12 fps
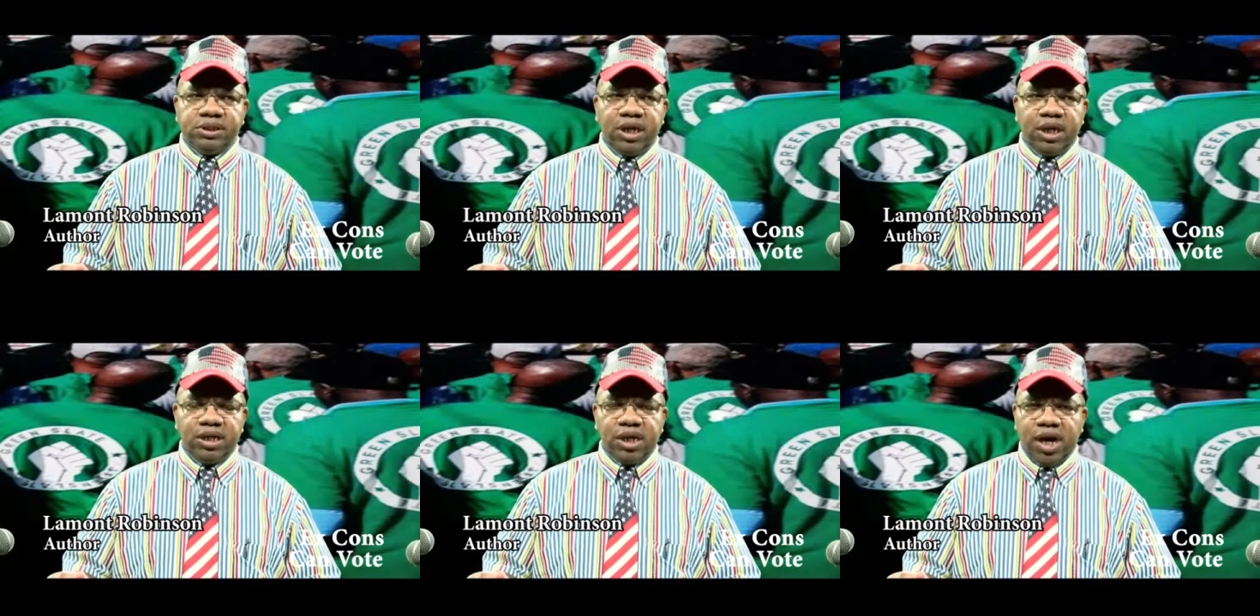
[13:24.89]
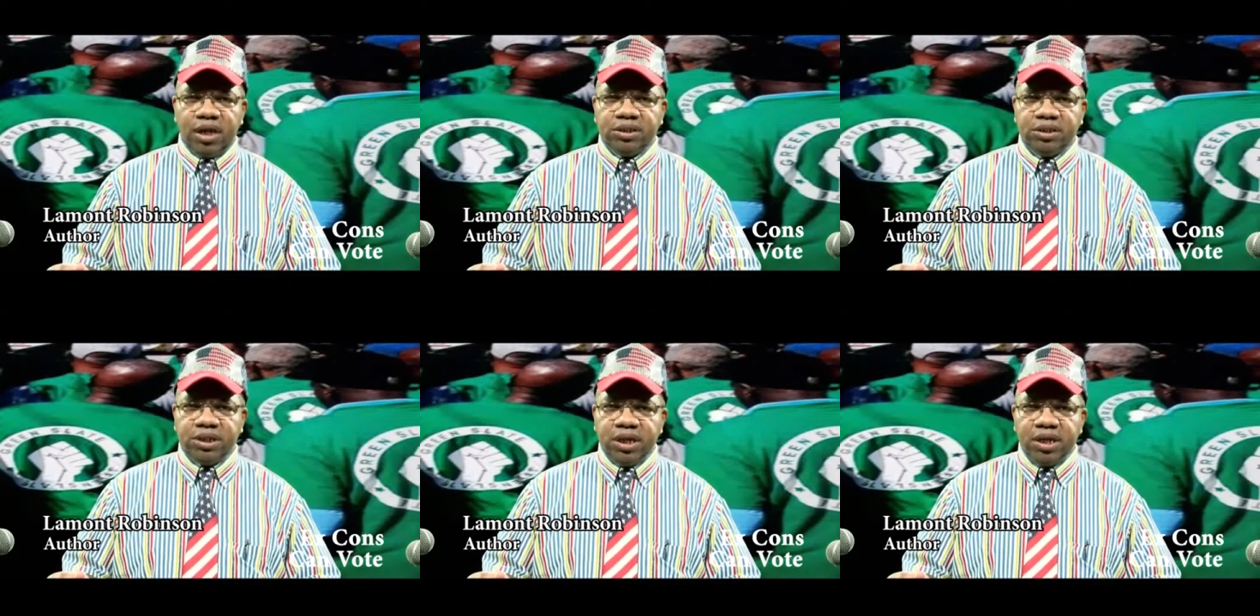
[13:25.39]

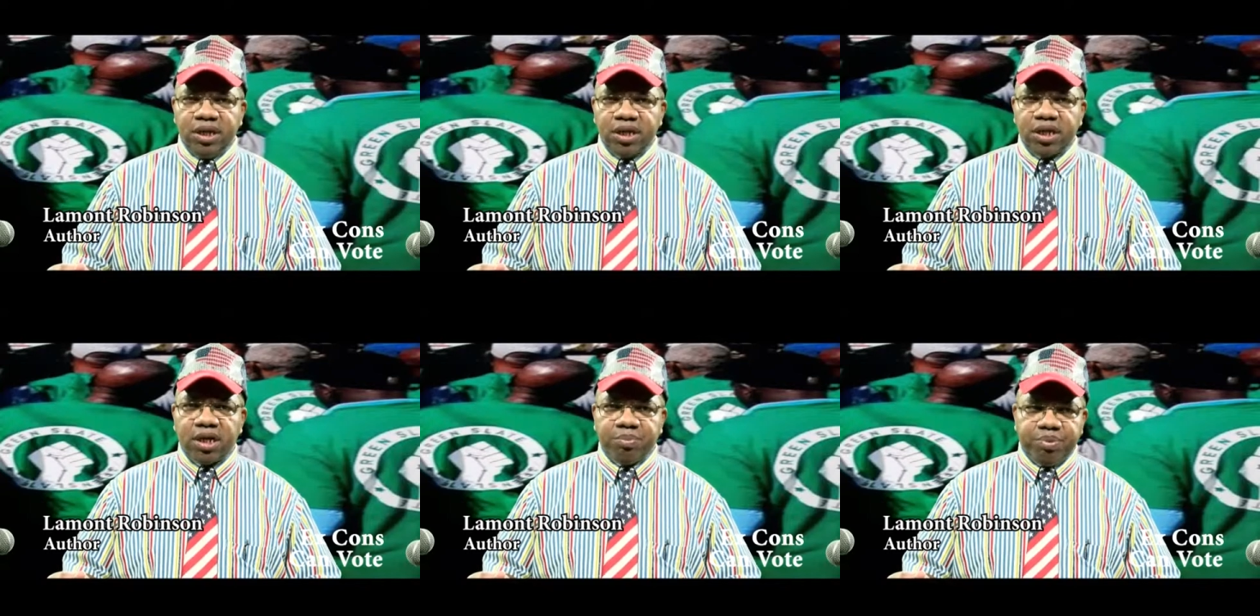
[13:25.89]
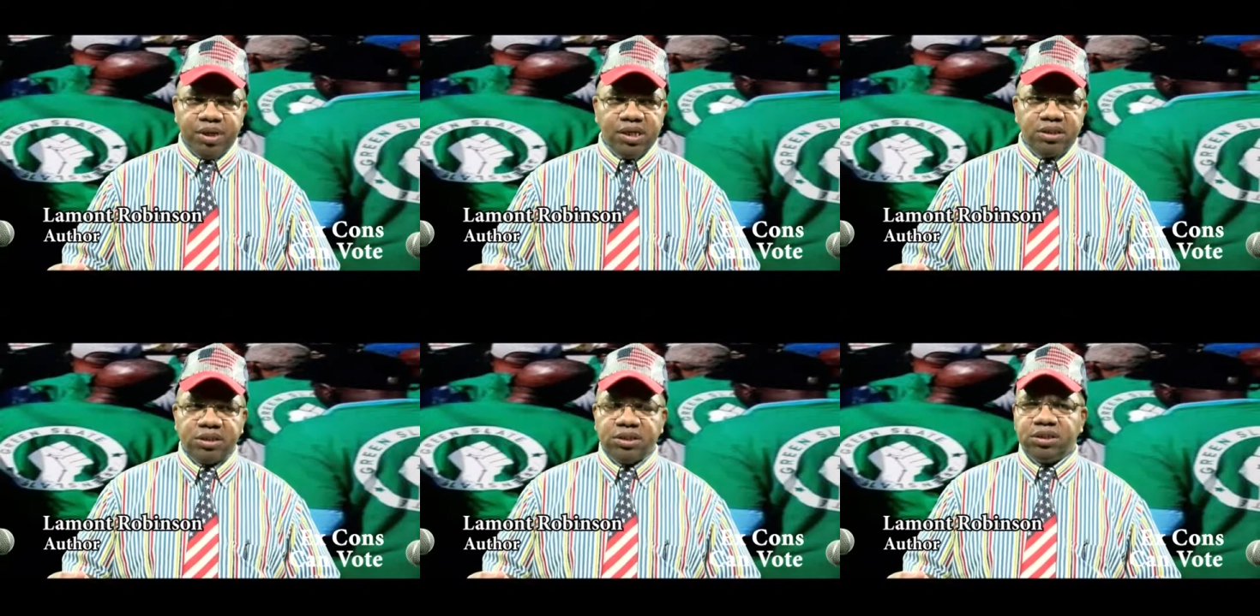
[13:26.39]
technology
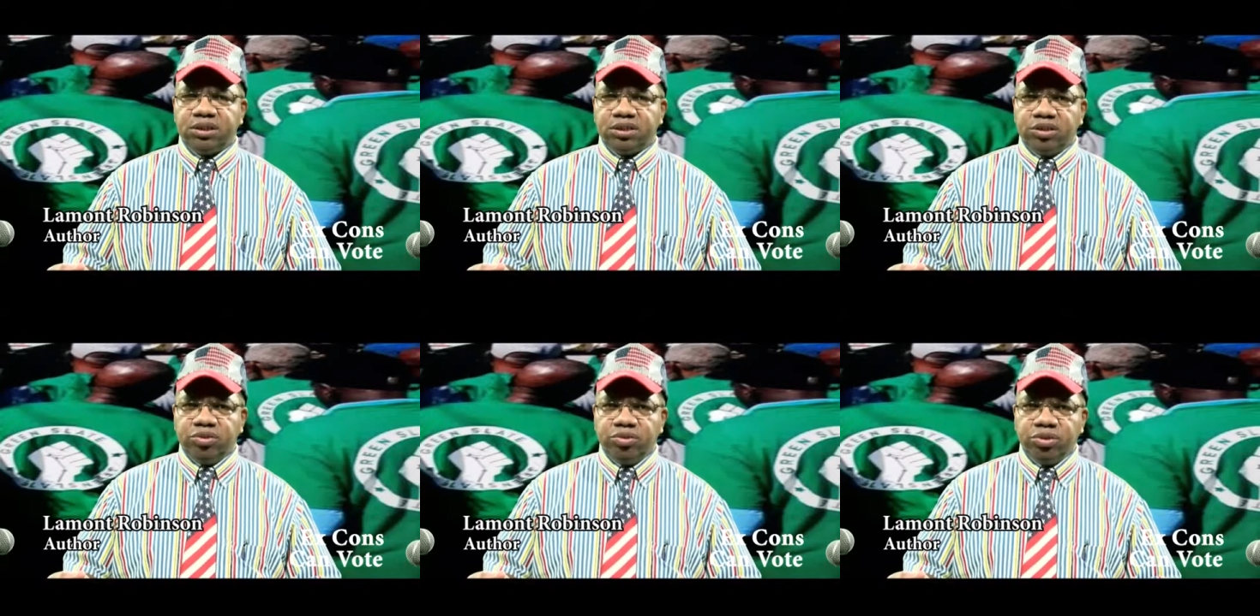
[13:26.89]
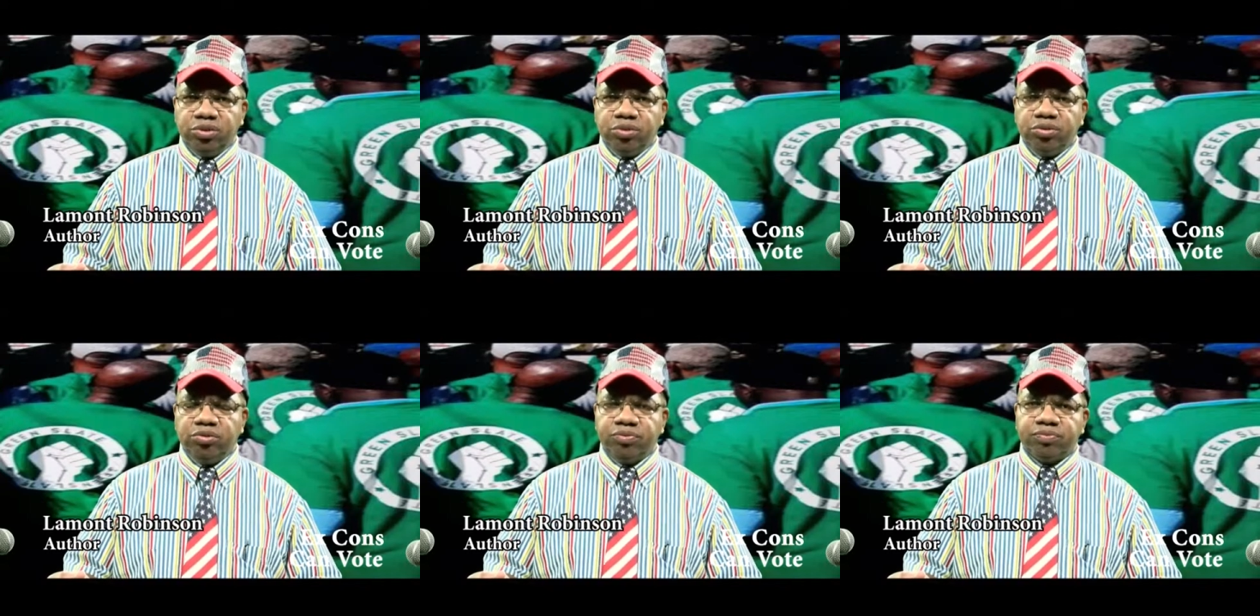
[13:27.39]
companies such as
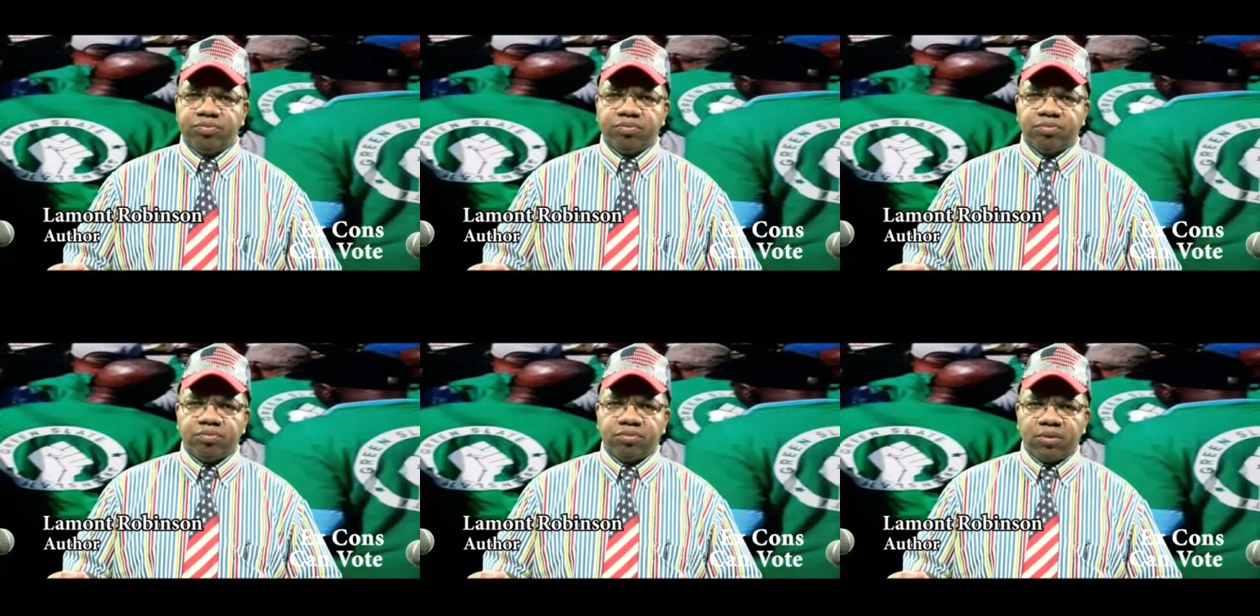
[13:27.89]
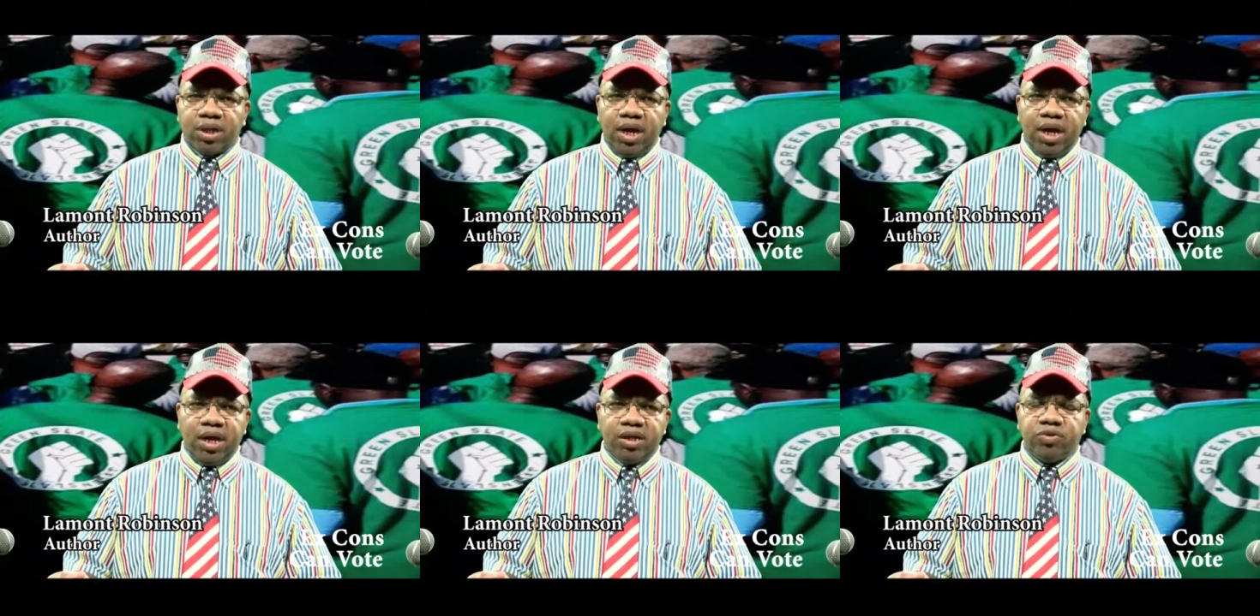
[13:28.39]
Google
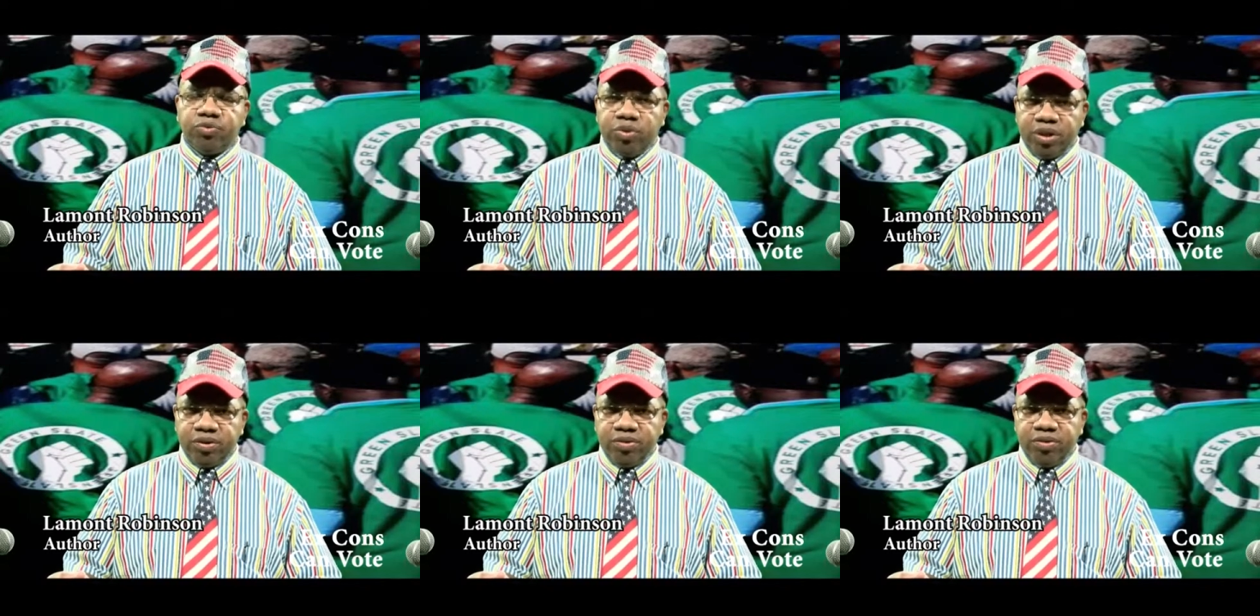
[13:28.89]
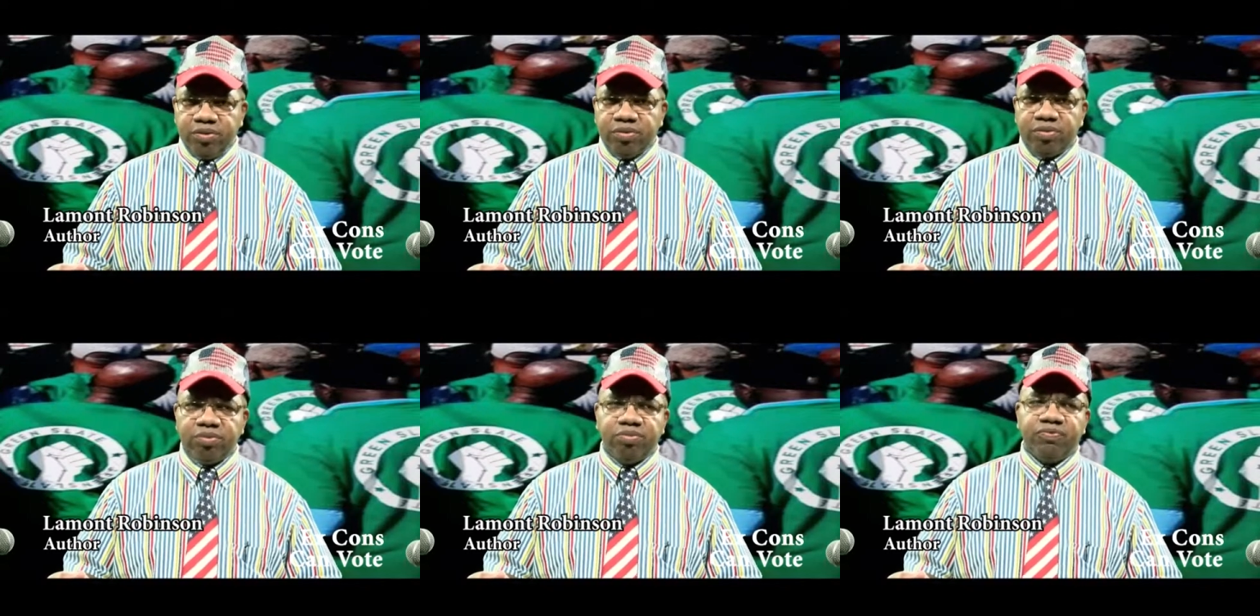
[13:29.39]
and
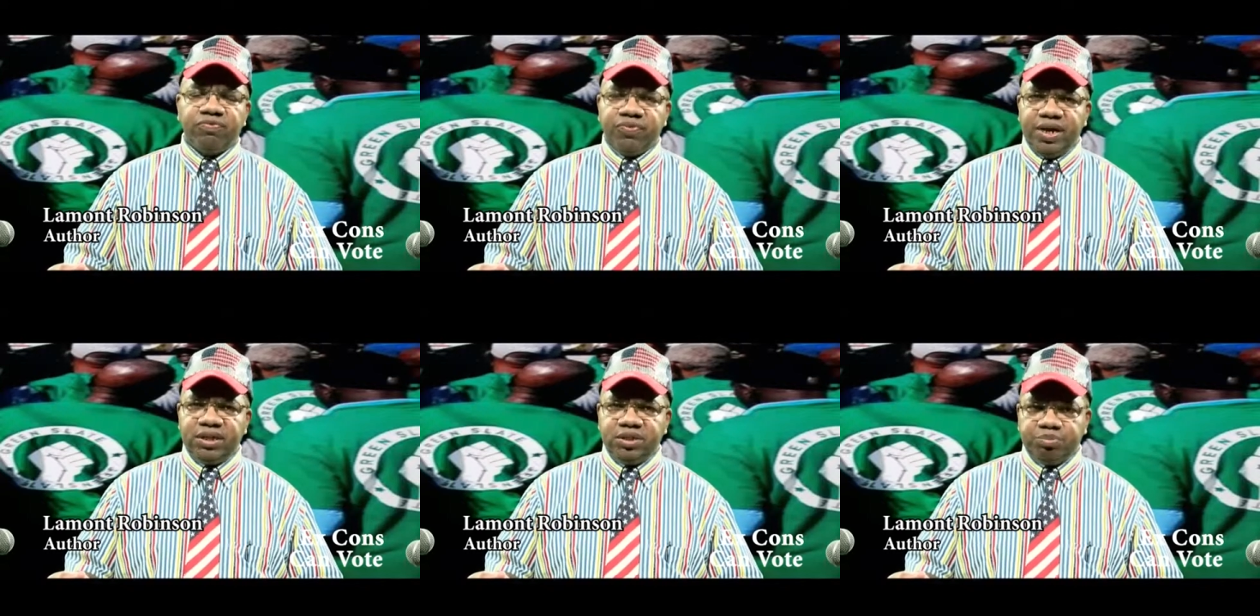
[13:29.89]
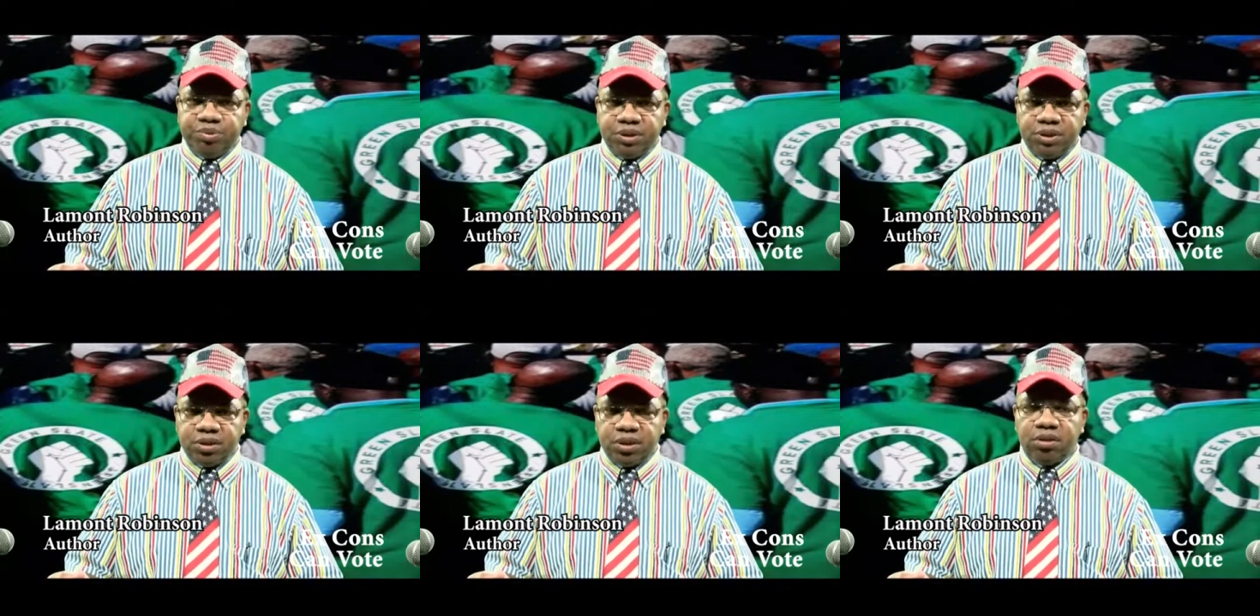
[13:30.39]
Twitter,
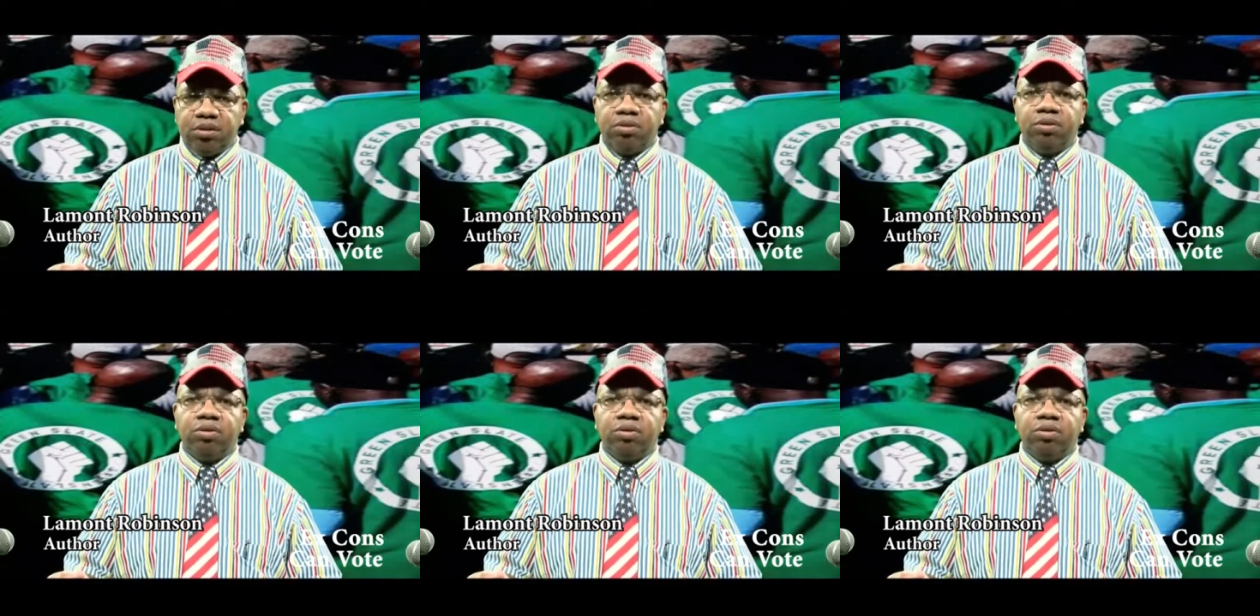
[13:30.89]
Facebook.